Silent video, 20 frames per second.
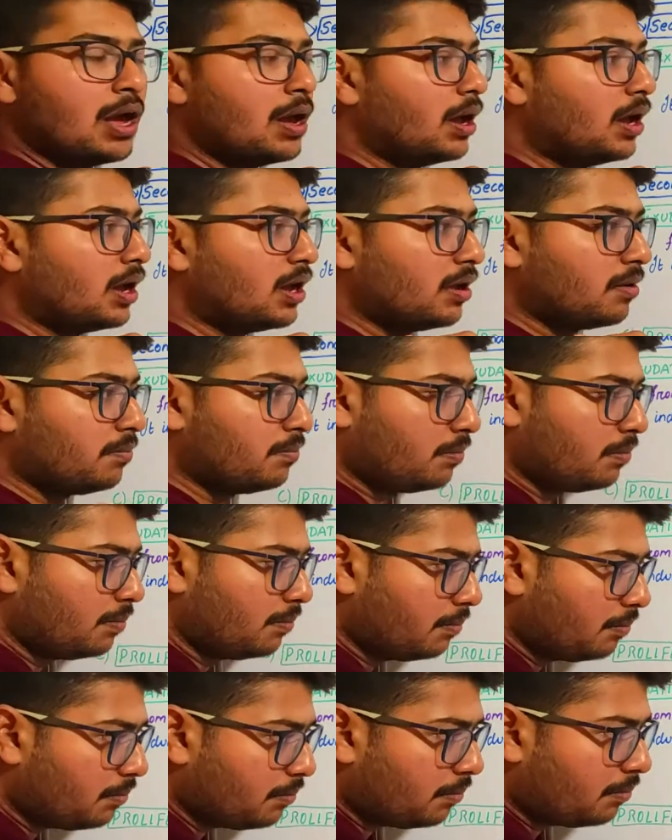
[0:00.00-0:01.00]

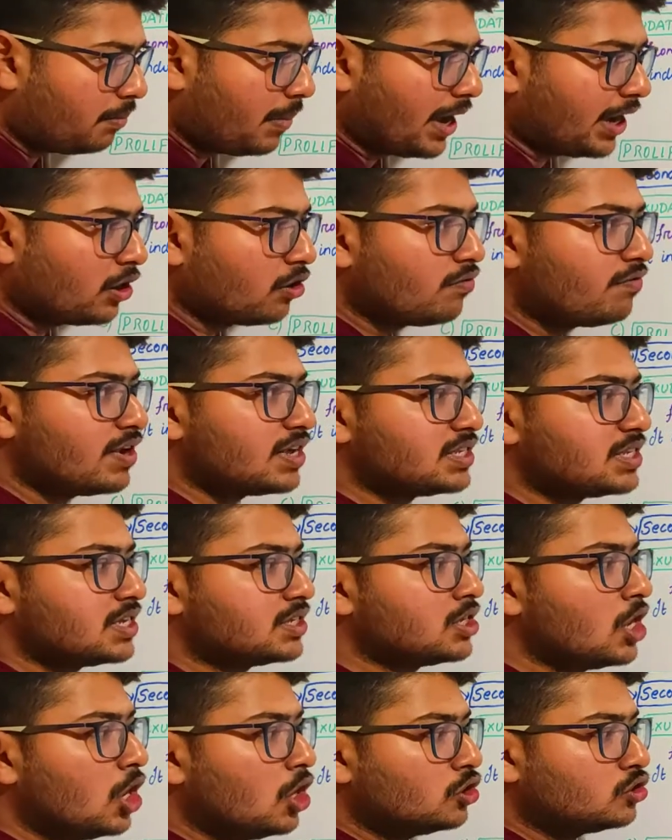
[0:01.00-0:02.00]

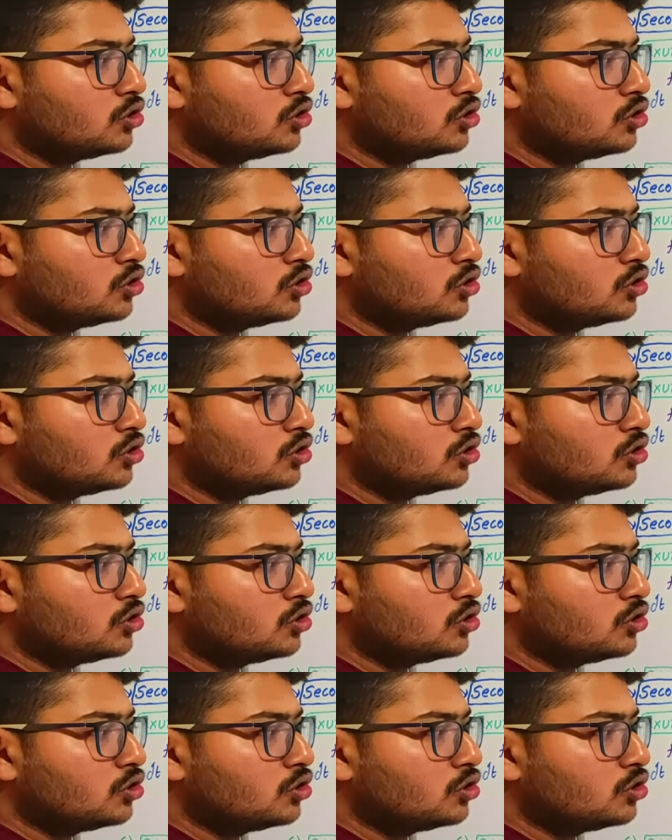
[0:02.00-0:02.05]
macrophages.